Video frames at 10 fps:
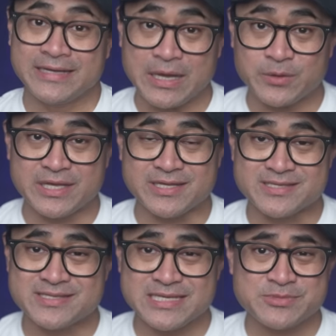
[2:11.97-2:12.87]
Nowadays,
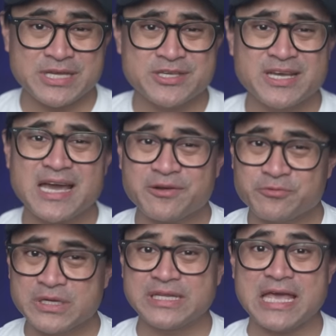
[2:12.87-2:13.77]
it seems like you gotta
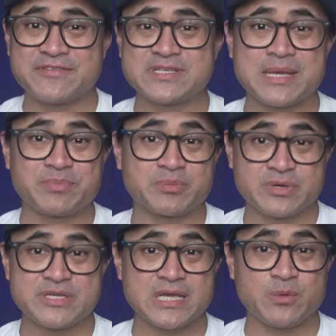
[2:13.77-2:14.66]
really have a separate
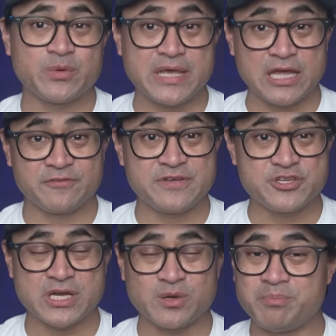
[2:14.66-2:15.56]
preset with the LFE
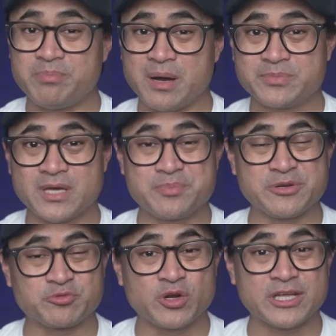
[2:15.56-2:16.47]
channel bumped up
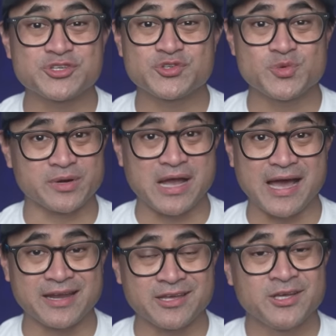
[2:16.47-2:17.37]
and running super
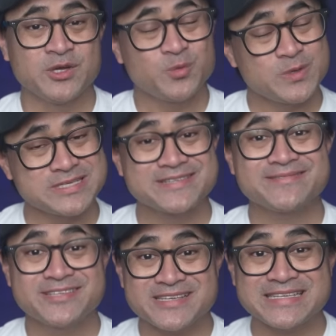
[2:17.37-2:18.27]
hot, which
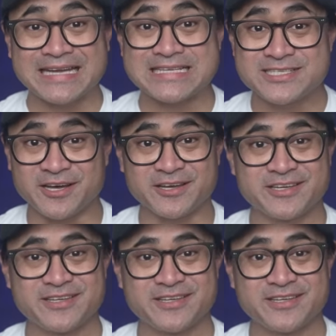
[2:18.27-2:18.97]
does kinda suck.